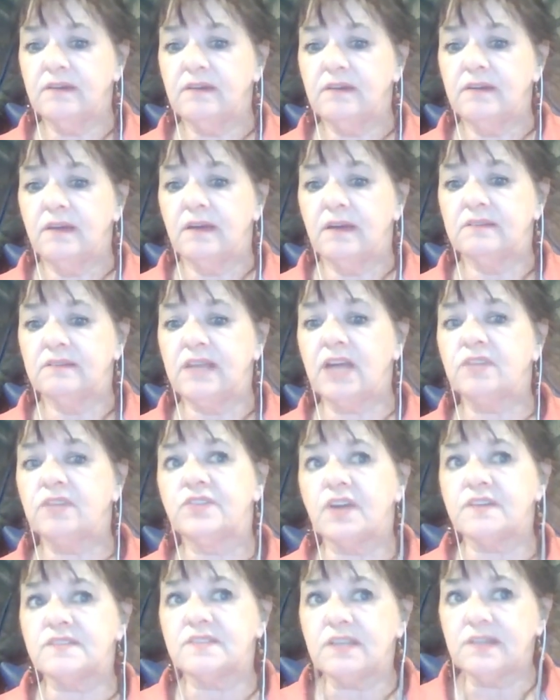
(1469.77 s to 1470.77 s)
Their
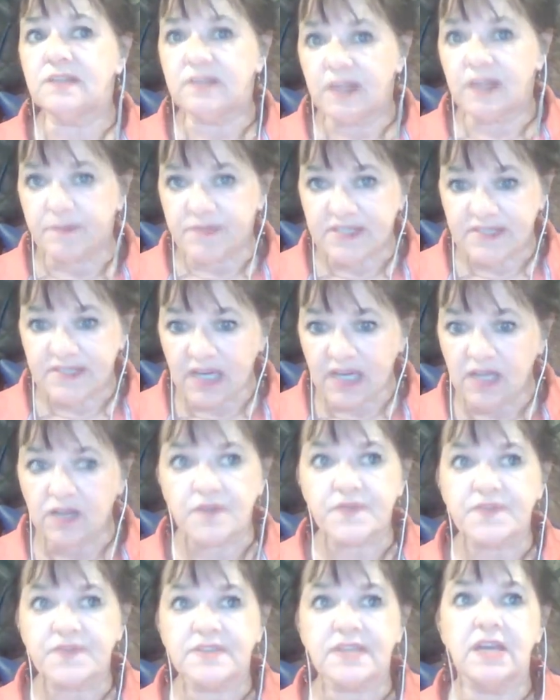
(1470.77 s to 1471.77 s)
trust in
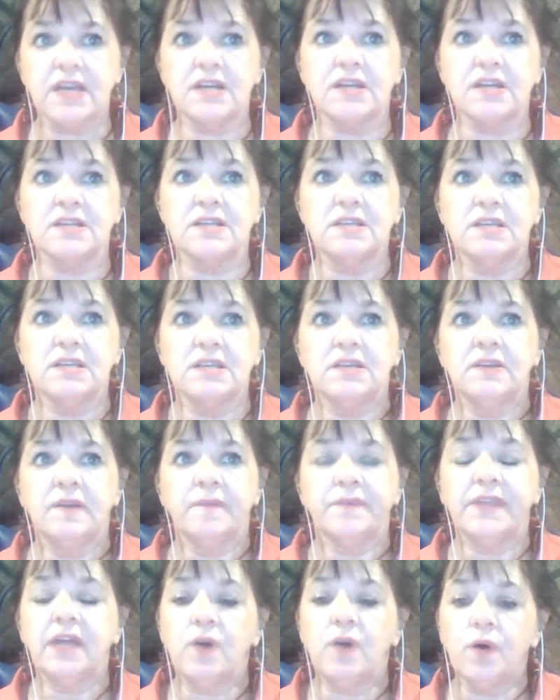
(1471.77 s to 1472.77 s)
themselves, their
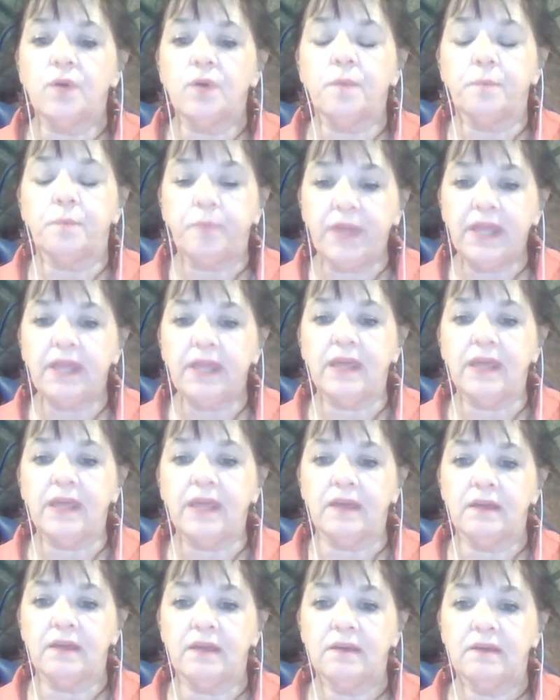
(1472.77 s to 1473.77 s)
whole
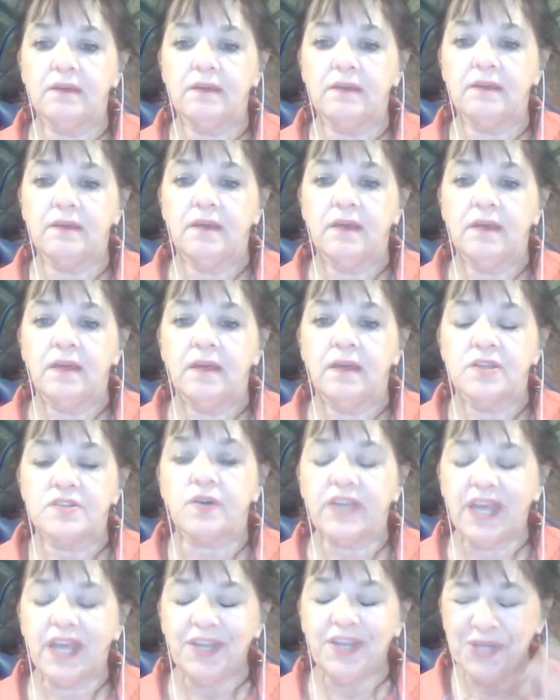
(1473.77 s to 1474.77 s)
being. So
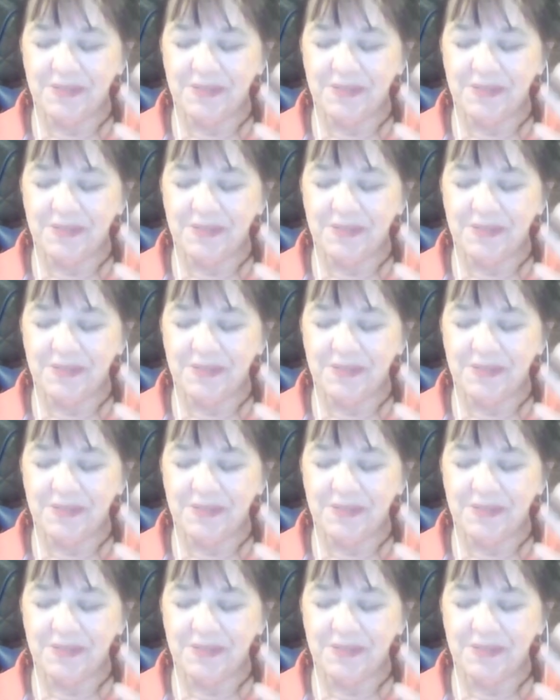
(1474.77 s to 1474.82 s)
can you